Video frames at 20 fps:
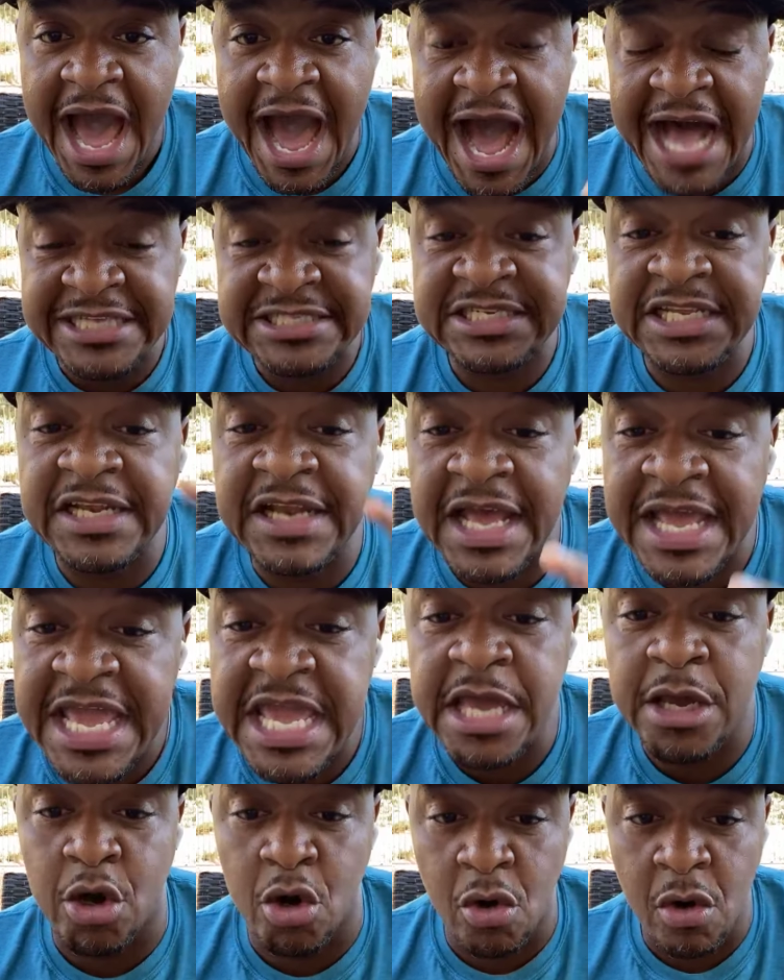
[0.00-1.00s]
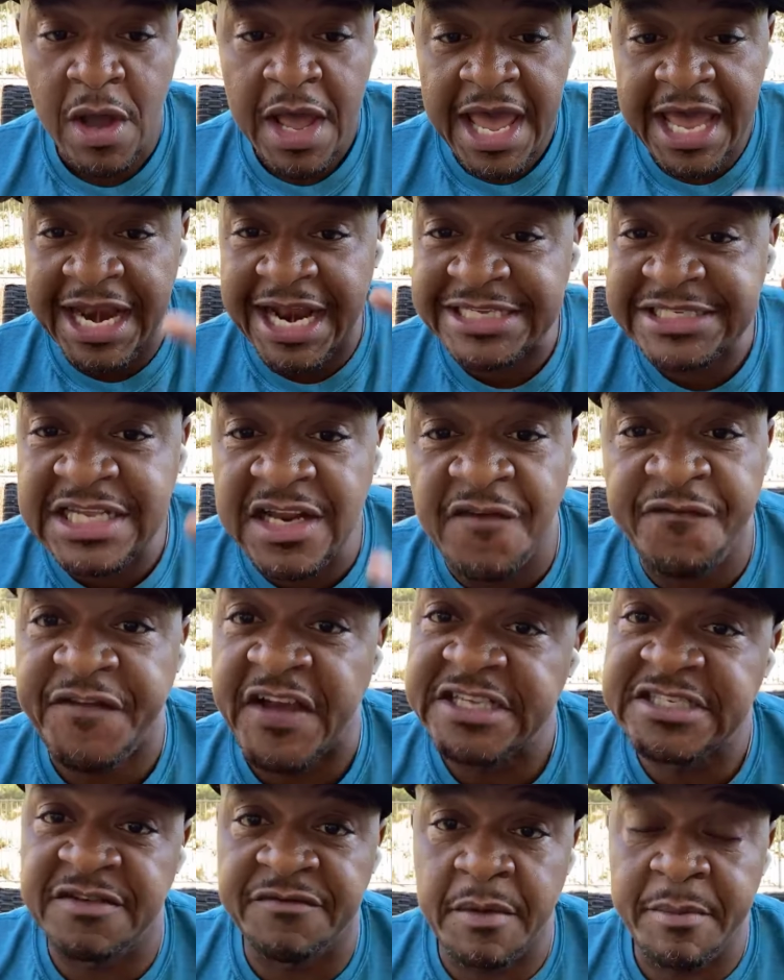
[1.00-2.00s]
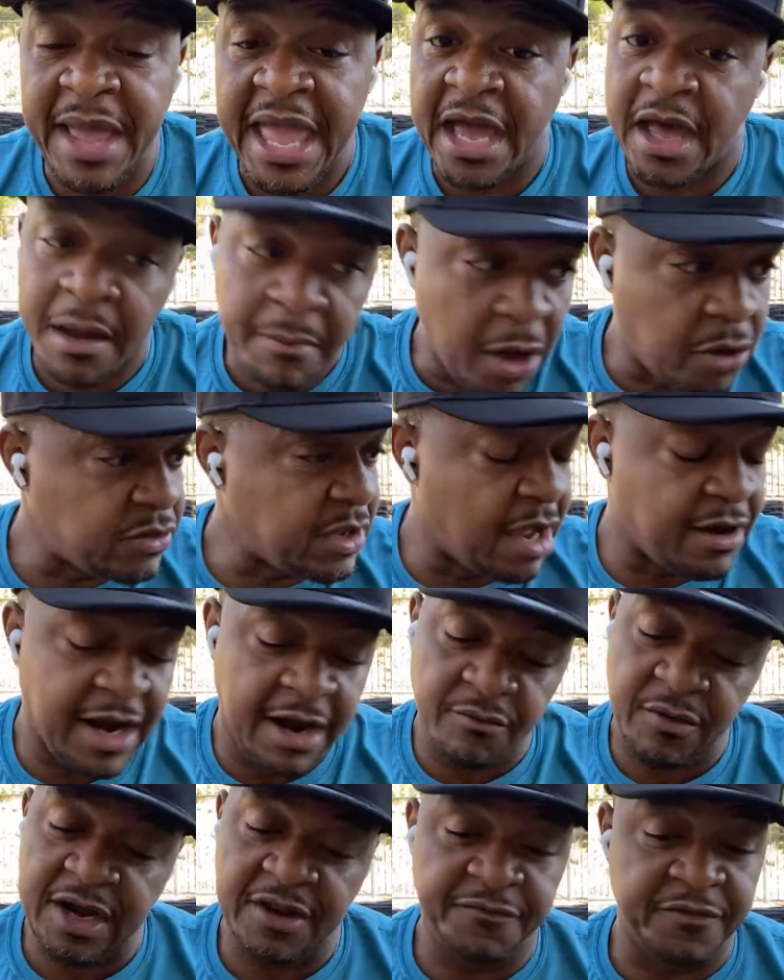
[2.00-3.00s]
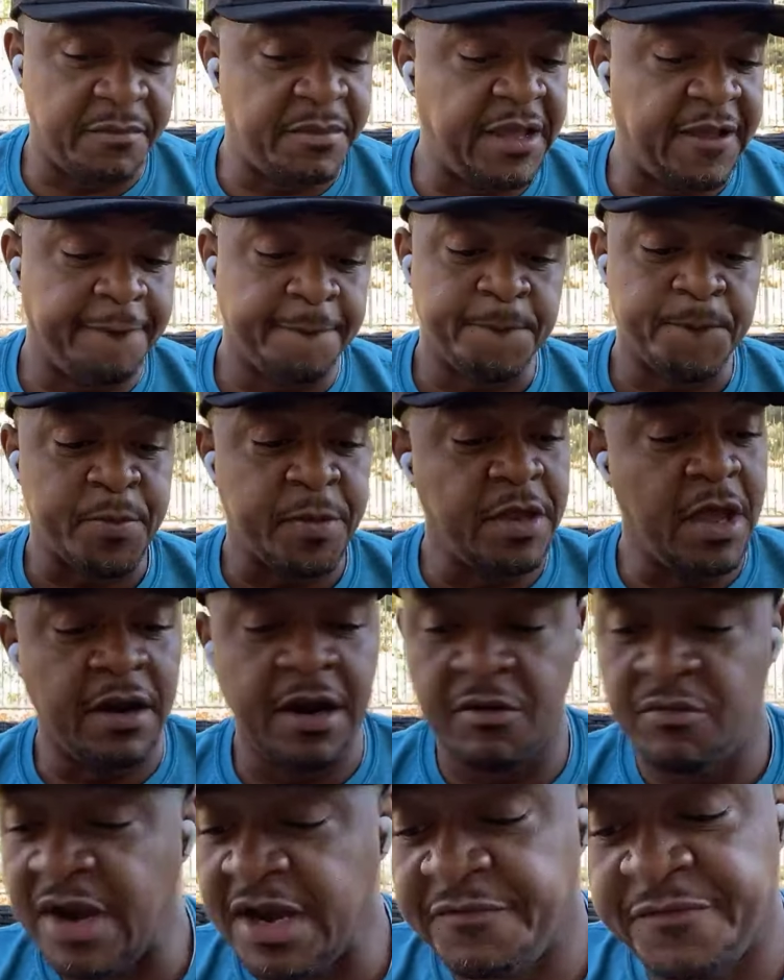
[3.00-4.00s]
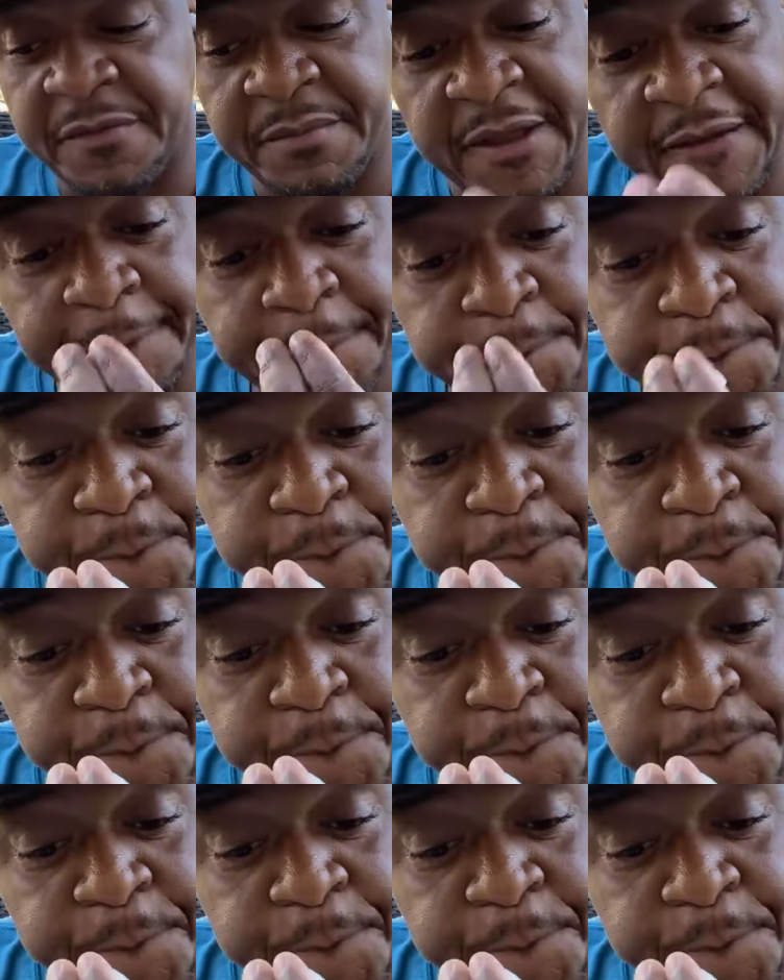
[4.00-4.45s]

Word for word: I see the eagle. And I see the face of a man. Come on, y'all not ready for me. Y'all not ready for me.